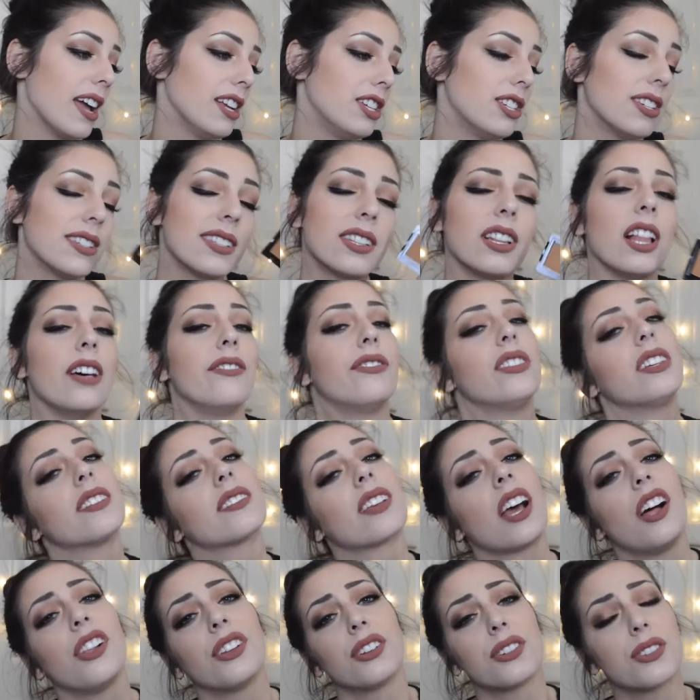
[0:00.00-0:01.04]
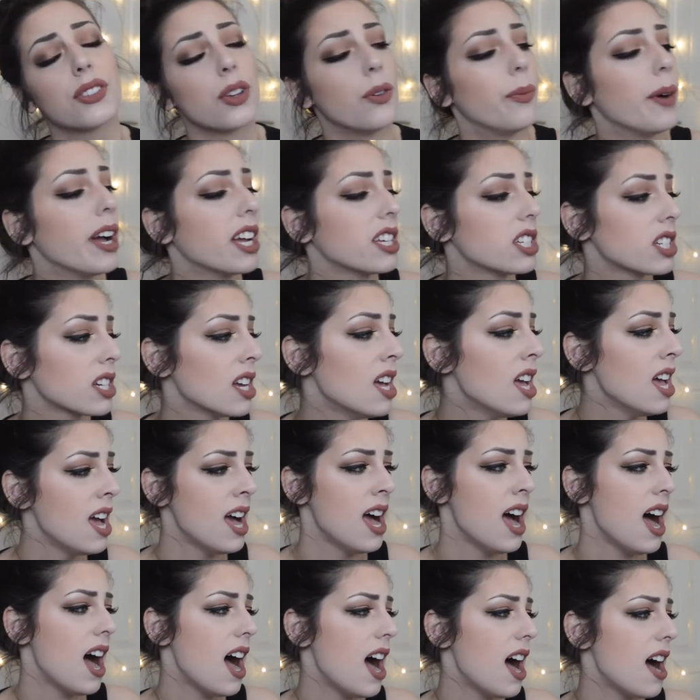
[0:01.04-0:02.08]
just love this color so much.
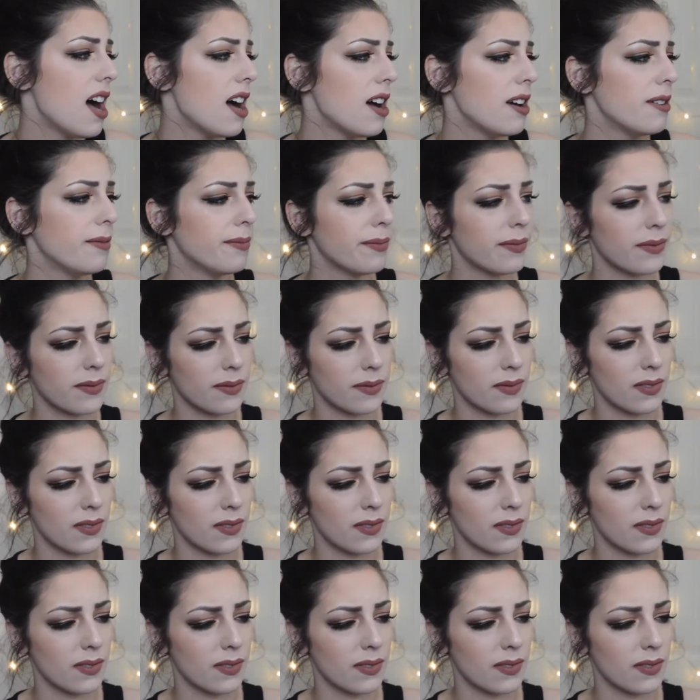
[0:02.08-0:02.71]
Um,